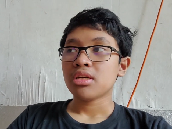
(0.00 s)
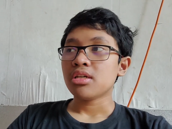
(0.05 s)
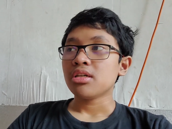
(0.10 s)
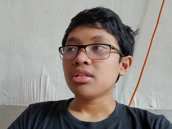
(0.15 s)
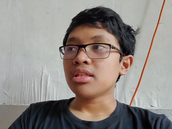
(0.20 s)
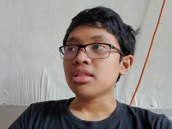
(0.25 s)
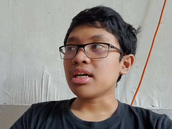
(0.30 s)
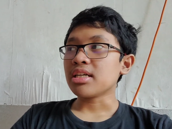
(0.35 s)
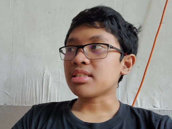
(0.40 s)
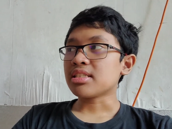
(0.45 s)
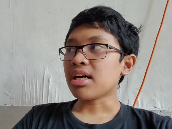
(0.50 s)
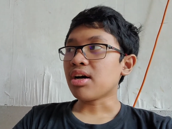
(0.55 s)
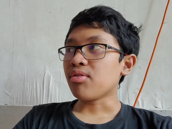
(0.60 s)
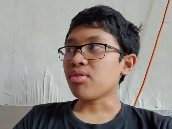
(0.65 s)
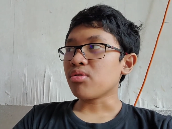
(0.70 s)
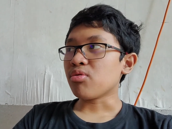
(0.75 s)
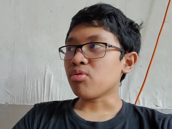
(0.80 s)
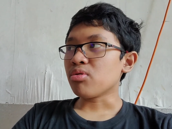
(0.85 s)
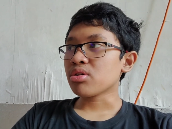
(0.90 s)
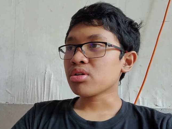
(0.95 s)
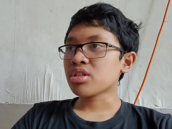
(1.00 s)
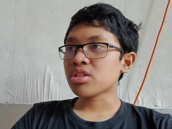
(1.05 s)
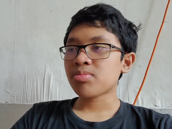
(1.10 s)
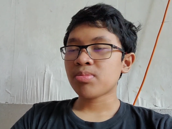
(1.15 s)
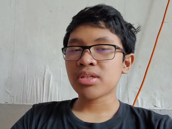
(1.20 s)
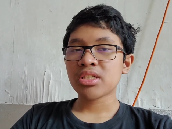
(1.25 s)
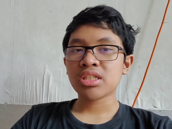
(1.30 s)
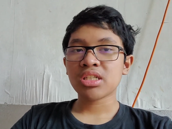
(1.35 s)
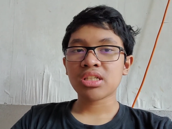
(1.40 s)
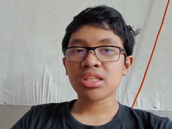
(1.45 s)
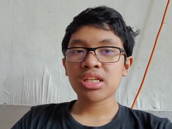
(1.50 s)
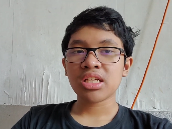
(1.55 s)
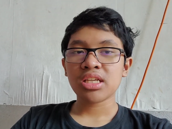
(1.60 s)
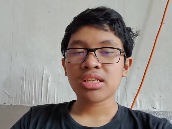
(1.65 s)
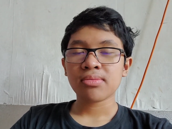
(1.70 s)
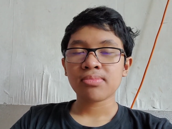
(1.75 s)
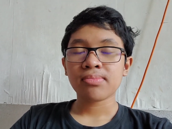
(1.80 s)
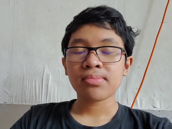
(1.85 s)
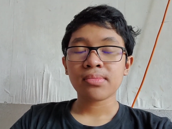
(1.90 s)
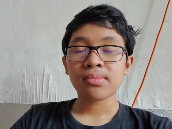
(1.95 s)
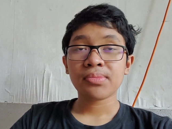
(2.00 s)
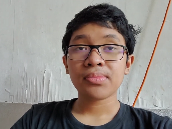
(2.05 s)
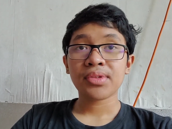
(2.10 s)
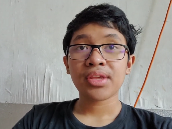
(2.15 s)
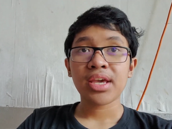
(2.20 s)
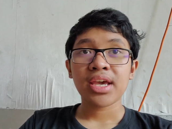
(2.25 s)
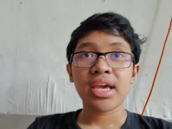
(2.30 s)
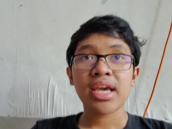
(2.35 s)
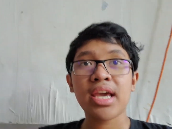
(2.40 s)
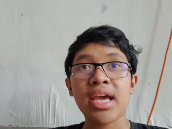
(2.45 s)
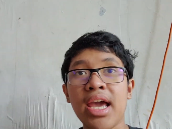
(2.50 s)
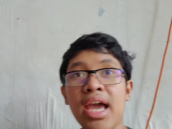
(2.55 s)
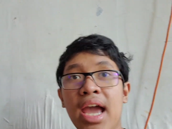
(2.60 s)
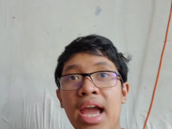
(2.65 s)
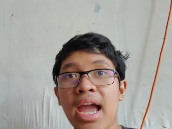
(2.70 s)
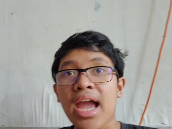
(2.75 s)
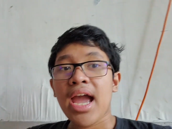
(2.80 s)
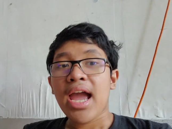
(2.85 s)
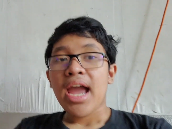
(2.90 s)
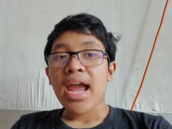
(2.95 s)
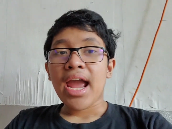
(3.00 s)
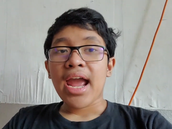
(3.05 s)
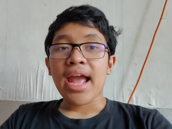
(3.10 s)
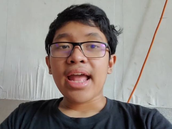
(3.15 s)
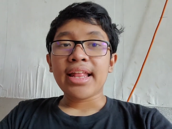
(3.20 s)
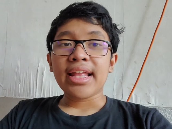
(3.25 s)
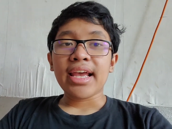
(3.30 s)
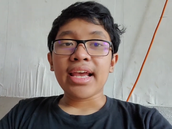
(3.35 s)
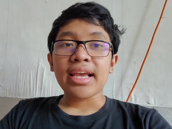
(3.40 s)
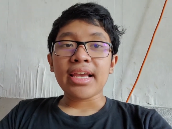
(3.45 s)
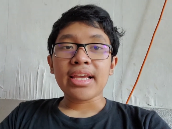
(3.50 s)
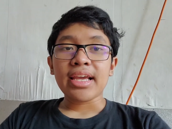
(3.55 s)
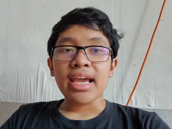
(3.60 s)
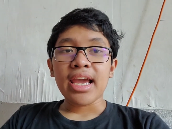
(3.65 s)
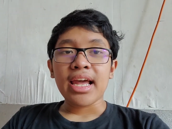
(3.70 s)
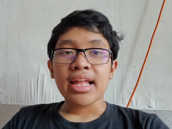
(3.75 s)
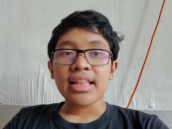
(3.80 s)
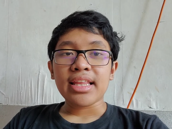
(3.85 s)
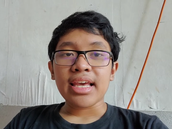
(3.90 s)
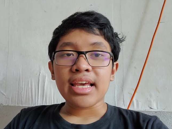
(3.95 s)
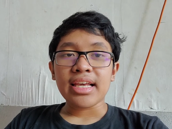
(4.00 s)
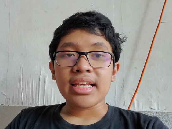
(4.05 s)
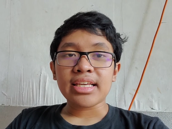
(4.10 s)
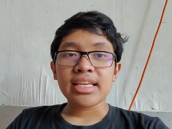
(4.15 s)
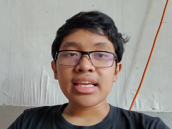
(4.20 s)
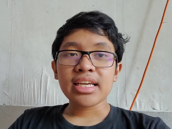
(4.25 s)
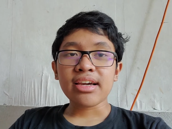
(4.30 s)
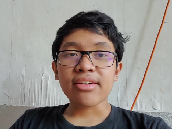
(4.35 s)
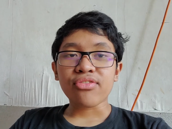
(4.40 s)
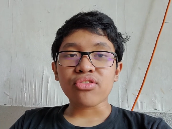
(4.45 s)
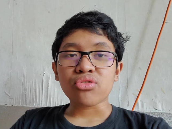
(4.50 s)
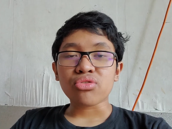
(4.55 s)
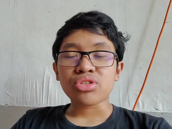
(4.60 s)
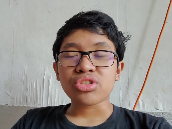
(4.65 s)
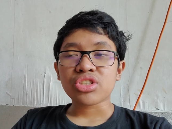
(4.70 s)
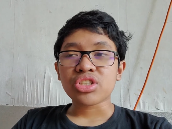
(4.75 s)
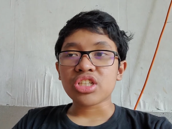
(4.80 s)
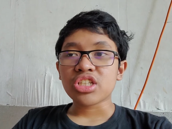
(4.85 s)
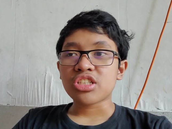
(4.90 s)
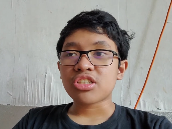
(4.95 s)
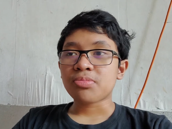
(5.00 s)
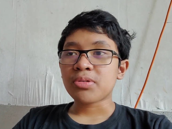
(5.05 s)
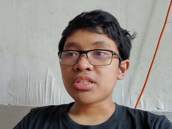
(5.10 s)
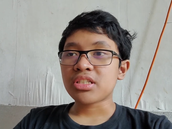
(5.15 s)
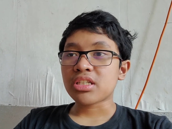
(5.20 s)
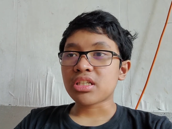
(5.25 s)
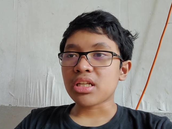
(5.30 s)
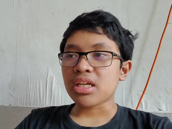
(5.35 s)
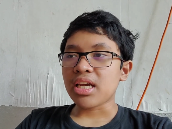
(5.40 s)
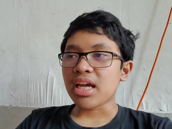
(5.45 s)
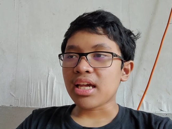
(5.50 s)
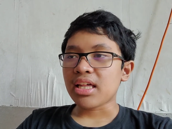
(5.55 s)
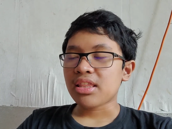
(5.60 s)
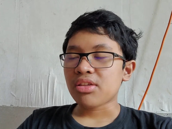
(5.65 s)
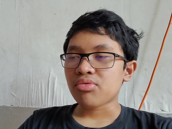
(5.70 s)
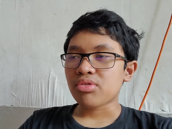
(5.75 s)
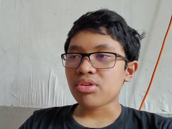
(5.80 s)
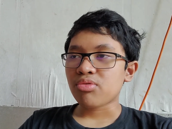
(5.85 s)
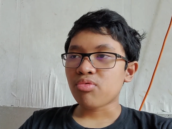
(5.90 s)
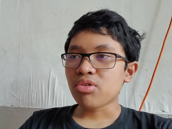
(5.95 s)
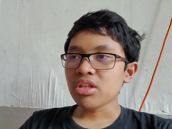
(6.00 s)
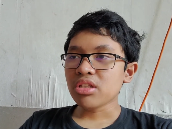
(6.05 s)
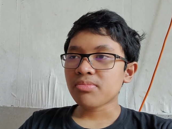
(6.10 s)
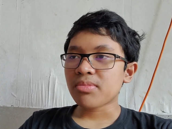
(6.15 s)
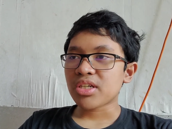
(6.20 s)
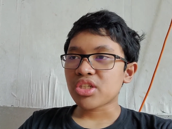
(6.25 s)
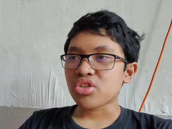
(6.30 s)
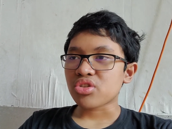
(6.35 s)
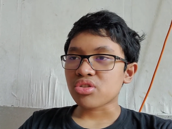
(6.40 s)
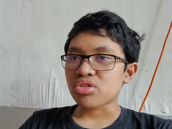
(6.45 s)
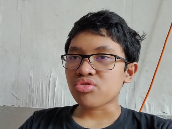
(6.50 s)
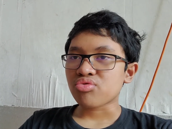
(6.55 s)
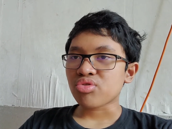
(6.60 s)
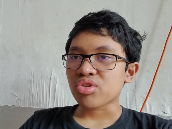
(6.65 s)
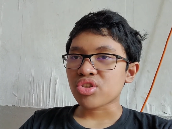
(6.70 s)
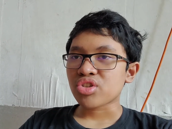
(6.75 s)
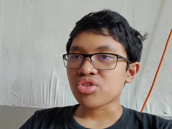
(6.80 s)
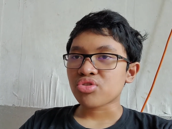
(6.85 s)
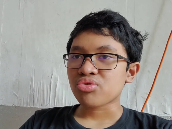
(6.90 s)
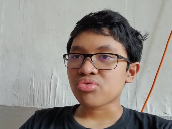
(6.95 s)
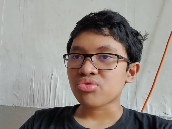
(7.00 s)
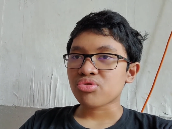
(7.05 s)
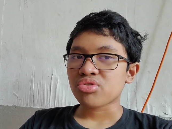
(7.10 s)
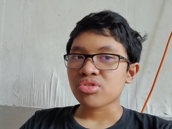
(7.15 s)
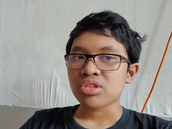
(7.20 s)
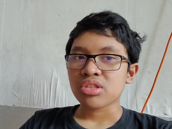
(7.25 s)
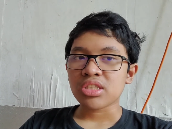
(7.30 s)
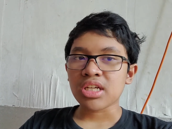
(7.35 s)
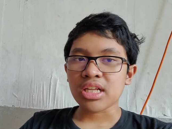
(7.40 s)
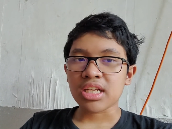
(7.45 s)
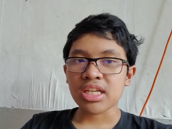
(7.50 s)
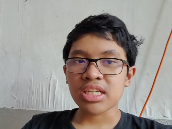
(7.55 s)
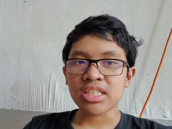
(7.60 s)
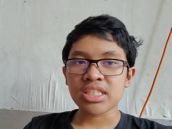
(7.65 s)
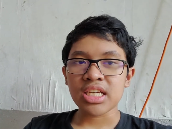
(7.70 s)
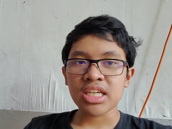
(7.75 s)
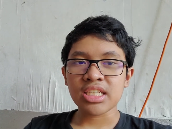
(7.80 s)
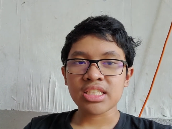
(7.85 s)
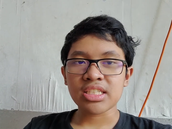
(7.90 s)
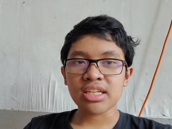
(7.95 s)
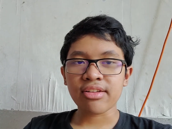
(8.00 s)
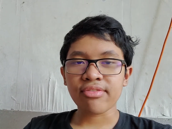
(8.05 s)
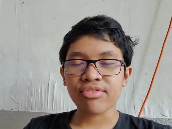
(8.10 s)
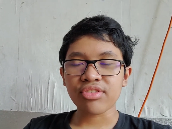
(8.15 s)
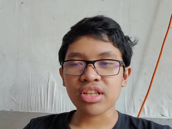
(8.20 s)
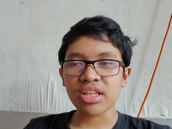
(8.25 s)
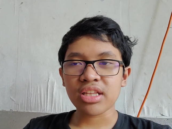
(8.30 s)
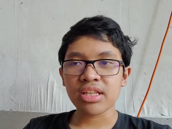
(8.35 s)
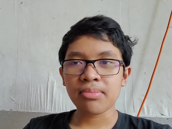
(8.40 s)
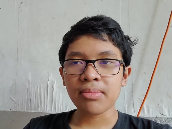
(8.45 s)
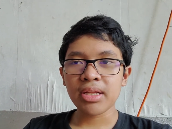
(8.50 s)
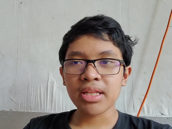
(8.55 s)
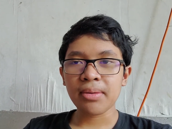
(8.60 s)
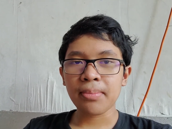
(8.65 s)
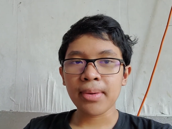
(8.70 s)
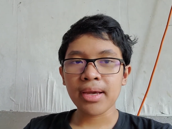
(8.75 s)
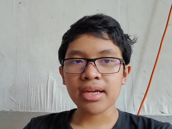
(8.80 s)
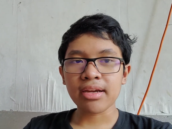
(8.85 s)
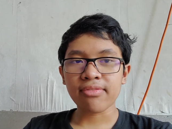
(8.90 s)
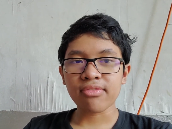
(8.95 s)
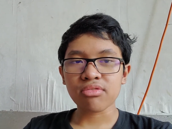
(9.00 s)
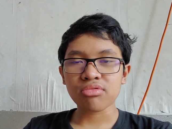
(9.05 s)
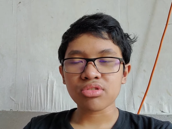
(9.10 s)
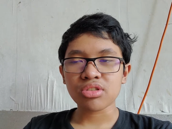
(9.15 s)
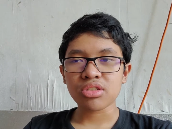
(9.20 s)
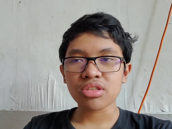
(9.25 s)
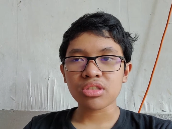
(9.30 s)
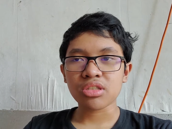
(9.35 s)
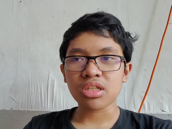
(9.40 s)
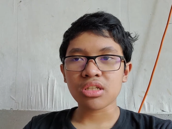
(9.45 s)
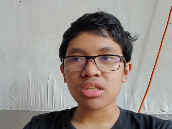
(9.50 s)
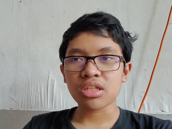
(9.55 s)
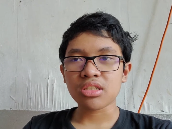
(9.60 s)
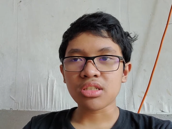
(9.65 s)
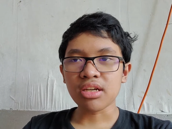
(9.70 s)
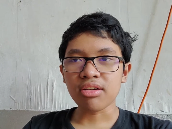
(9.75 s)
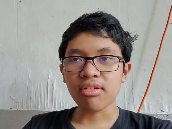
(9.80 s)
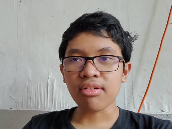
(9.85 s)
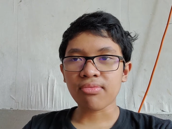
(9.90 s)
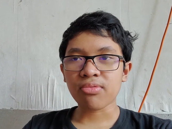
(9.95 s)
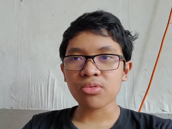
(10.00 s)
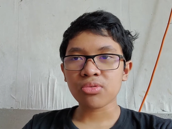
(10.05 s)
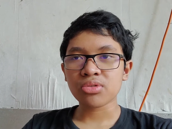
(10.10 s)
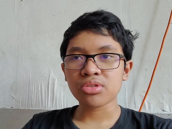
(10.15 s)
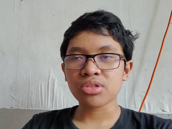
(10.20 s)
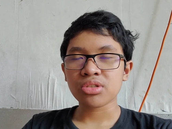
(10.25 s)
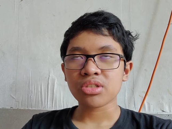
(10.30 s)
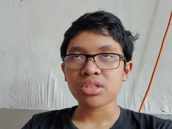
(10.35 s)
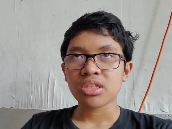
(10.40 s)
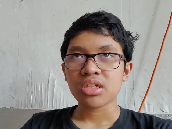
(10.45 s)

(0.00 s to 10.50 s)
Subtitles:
That's how it works basically. And a gigaverse is basically a 31 dimensional structure that contains infinitely many megaverses, and the teraverse